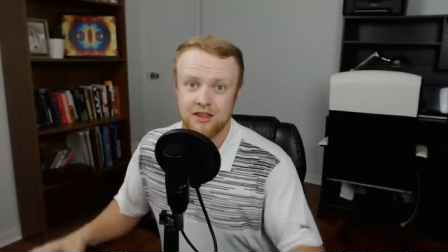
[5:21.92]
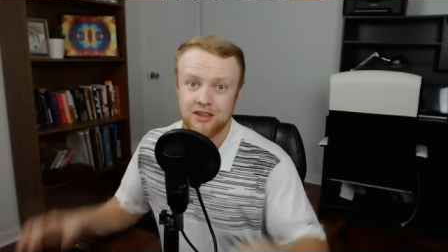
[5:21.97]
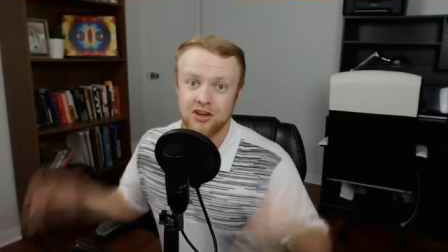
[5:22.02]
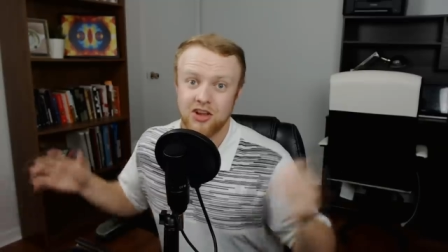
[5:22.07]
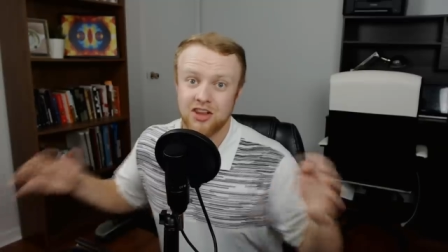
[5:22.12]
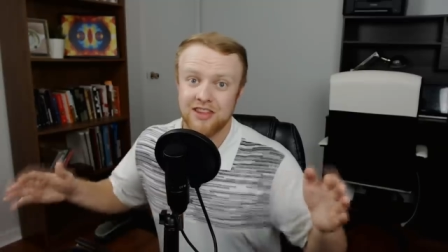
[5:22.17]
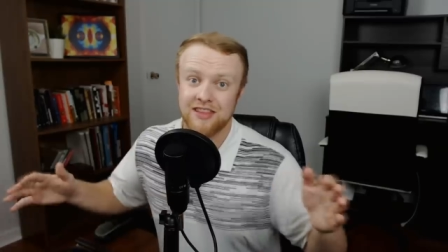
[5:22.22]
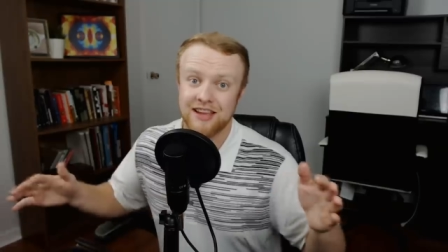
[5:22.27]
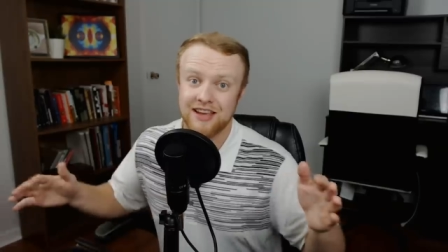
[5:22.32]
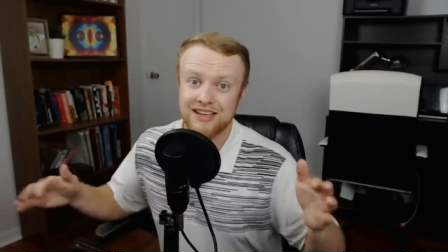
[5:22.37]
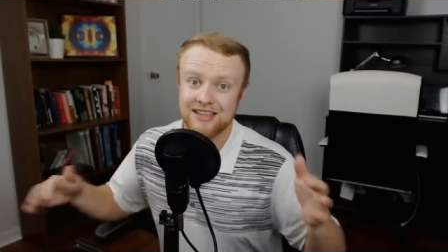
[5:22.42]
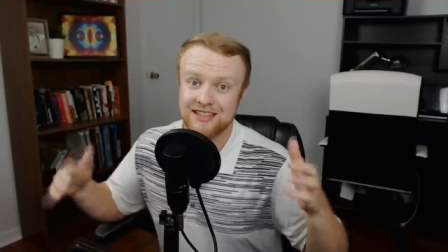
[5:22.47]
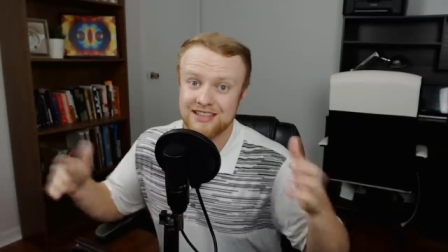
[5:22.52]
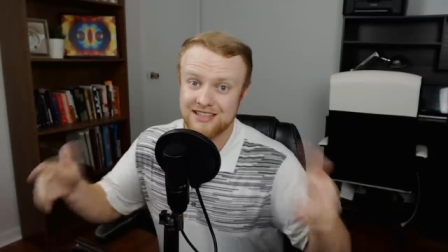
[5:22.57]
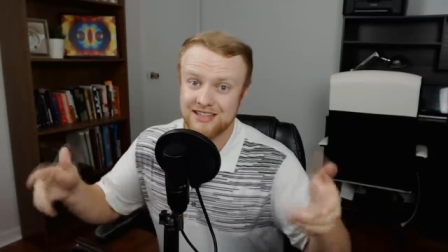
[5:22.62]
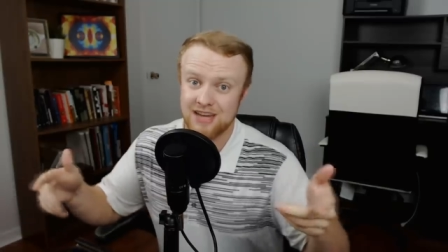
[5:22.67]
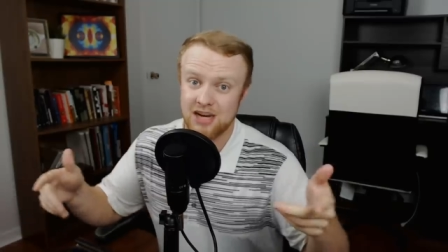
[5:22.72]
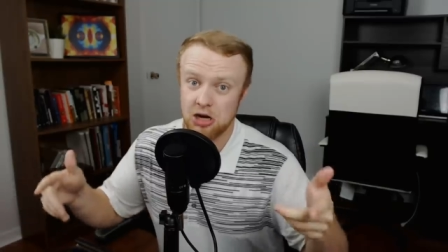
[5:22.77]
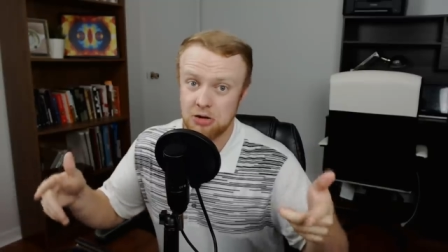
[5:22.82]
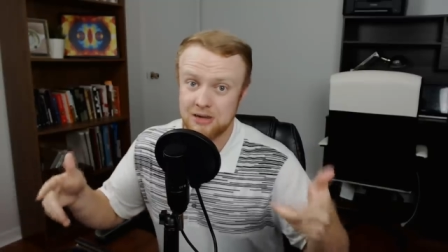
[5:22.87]
The good thing is
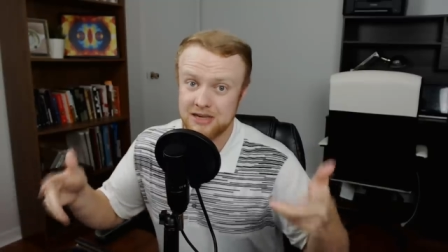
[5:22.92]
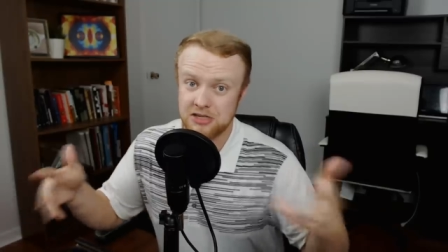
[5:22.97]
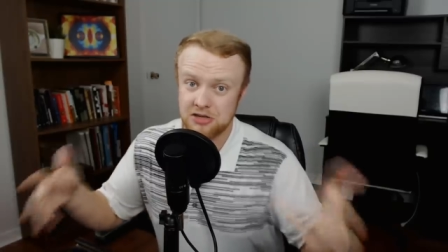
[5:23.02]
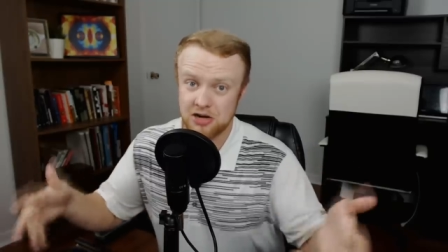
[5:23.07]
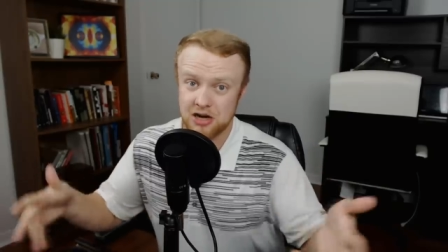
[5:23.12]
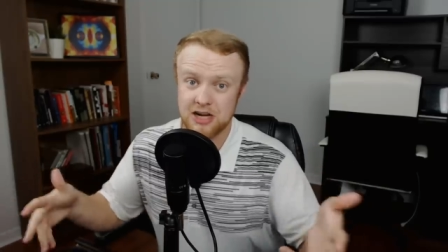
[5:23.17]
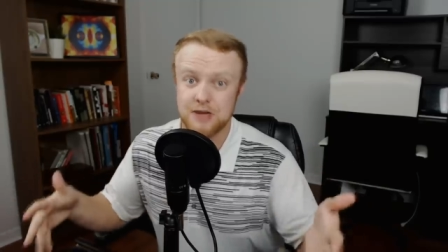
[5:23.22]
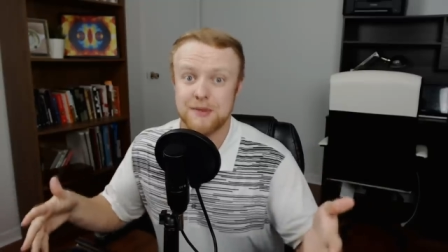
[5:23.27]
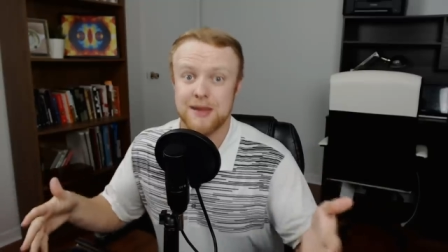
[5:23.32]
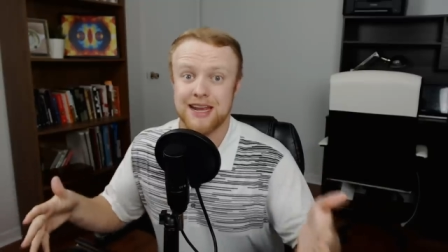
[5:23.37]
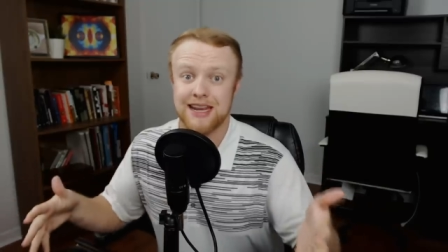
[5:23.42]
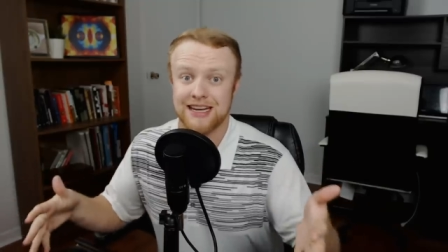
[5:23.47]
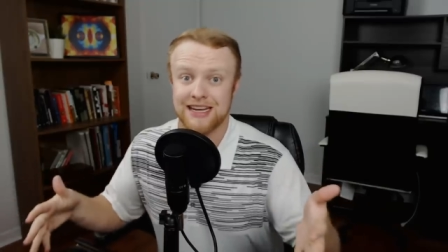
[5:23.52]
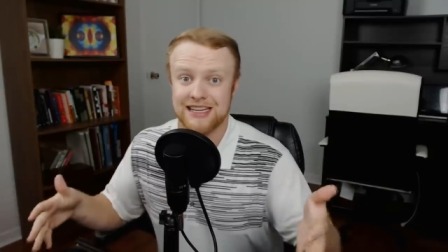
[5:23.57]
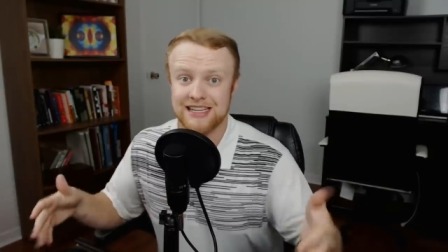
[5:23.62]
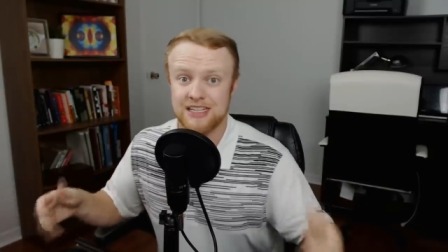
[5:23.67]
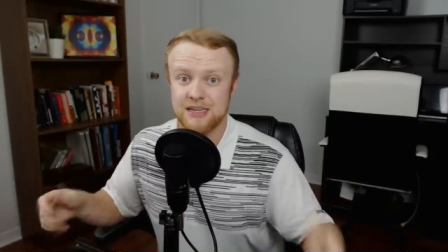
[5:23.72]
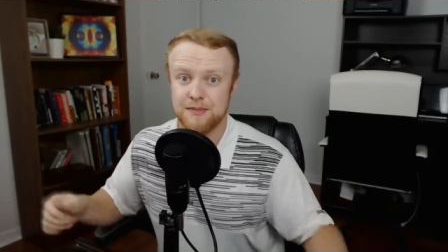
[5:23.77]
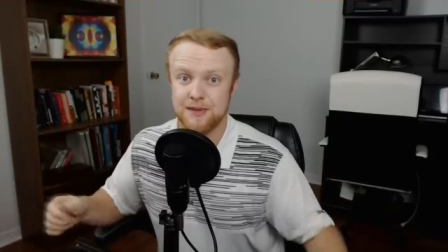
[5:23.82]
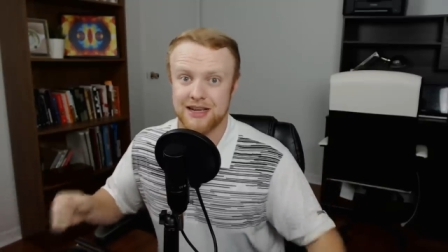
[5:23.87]
the CRA is trying to make it
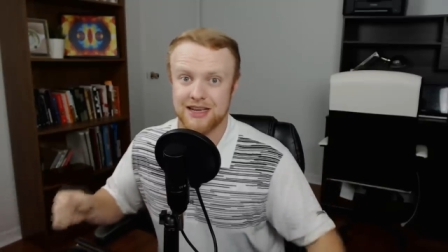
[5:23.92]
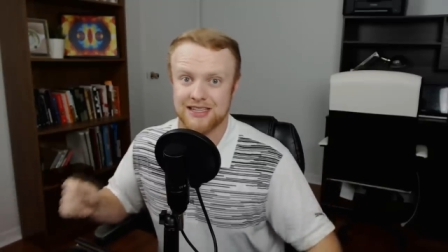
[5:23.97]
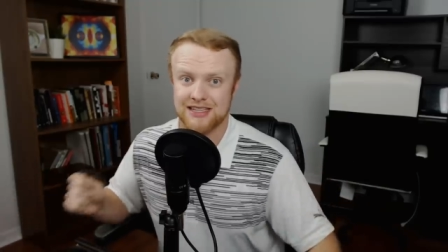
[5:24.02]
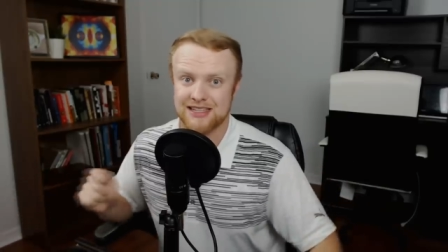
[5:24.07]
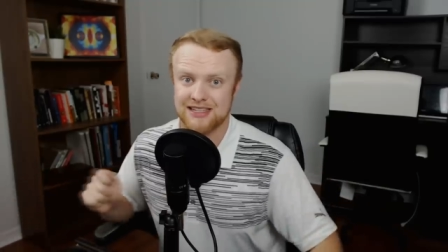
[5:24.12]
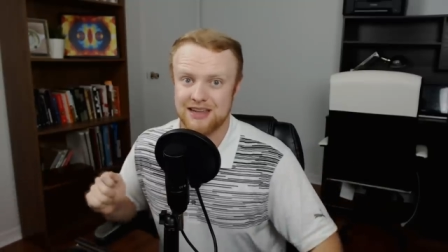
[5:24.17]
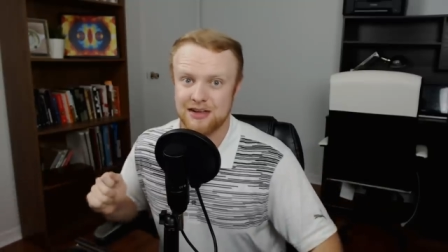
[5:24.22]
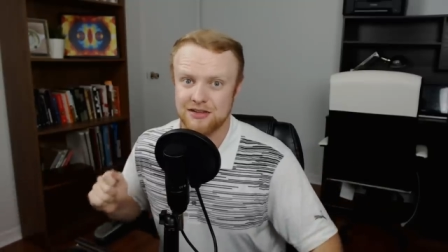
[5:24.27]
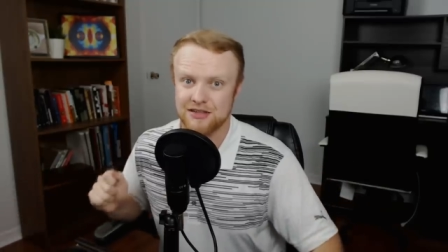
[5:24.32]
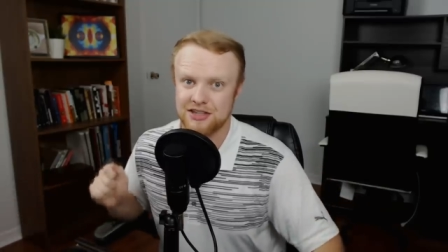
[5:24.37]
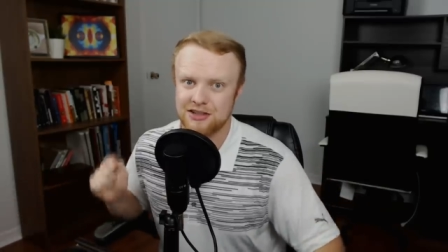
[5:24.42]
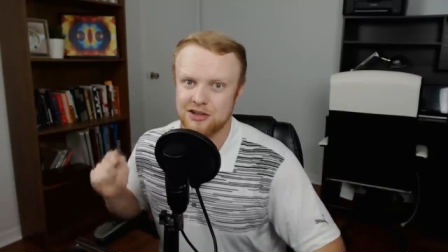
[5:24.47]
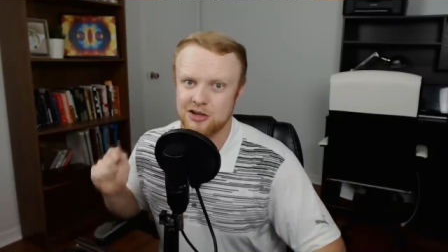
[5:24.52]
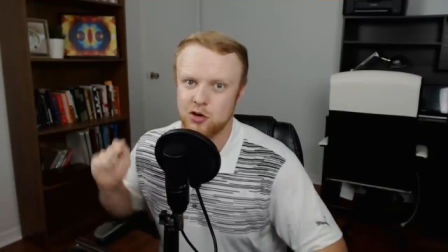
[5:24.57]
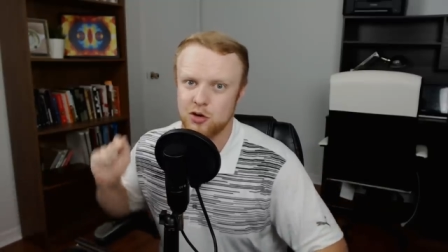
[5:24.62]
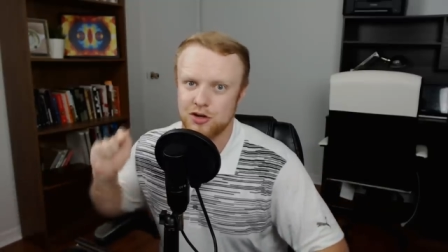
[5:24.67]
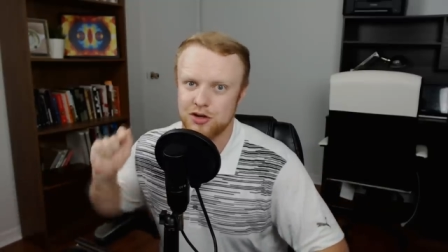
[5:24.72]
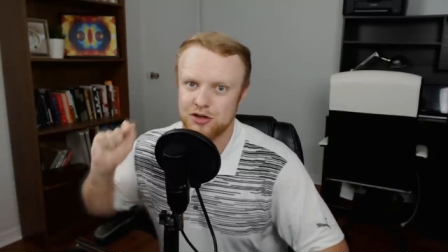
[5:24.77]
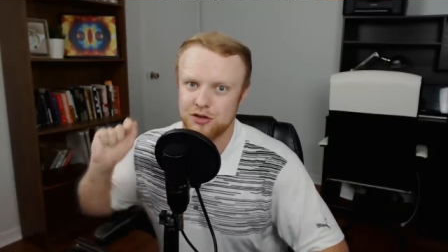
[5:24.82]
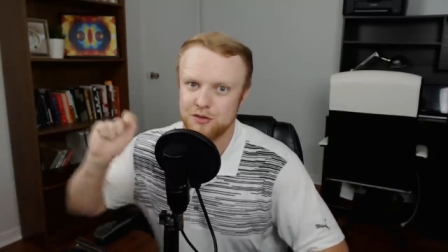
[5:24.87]
easy because it sounds like they're
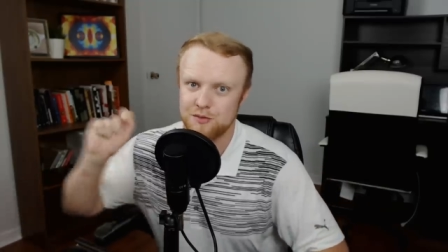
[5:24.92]
going to